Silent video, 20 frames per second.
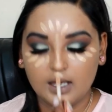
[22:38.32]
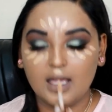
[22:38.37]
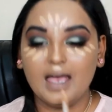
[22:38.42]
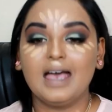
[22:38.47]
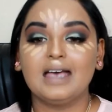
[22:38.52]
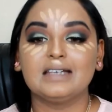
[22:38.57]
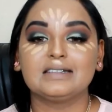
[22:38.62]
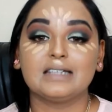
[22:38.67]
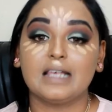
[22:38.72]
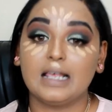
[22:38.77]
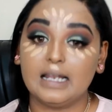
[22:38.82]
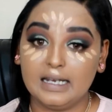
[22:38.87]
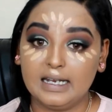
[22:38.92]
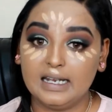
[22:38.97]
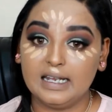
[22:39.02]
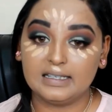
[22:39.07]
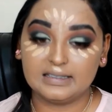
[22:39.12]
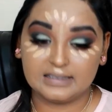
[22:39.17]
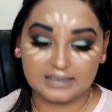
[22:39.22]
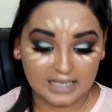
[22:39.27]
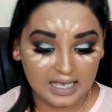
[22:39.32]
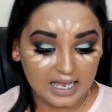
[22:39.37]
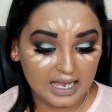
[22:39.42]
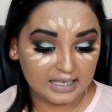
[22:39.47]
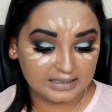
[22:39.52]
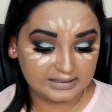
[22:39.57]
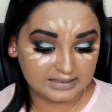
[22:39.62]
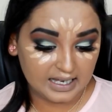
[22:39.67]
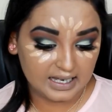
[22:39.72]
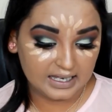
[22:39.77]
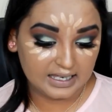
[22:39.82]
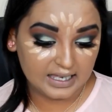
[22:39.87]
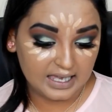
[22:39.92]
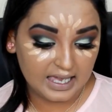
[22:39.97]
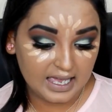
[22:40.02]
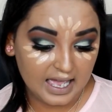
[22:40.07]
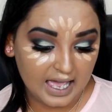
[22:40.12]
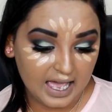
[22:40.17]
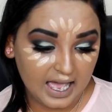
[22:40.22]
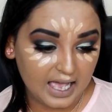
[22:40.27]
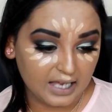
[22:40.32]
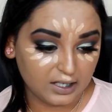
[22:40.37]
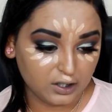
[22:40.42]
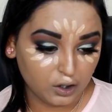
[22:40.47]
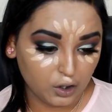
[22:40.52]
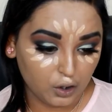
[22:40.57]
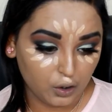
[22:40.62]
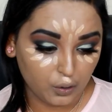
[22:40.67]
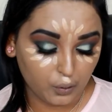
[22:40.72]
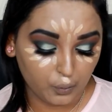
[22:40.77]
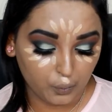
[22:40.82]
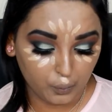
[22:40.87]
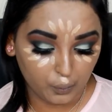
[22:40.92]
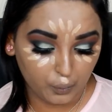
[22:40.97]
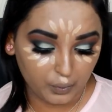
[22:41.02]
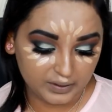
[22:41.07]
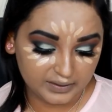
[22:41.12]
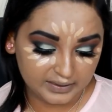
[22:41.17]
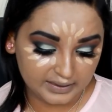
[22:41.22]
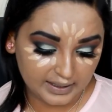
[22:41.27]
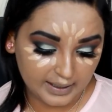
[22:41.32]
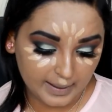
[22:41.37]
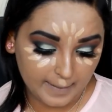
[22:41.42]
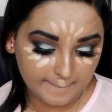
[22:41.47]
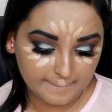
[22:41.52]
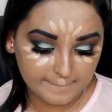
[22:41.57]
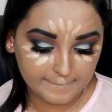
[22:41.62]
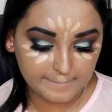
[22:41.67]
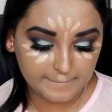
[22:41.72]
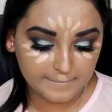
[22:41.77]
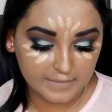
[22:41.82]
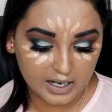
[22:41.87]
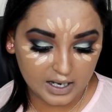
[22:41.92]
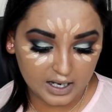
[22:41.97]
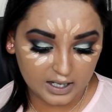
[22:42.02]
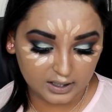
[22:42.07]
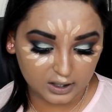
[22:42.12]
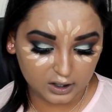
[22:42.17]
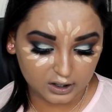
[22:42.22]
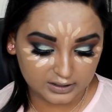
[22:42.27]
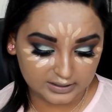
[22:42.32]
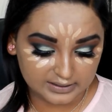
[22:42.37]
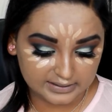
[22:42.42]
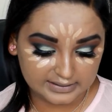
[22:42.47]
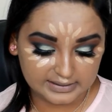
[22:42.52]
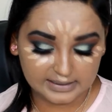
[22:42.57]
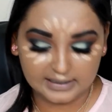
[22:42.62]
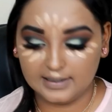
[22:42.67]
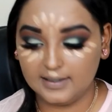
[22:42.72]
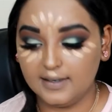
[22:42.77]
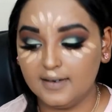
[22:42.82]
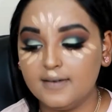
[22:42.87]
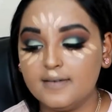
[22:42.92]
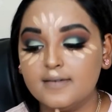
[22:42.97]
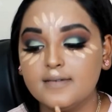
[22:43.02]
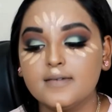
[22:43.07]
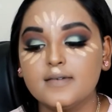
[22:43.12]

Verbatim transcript: as less as I can with my concealer.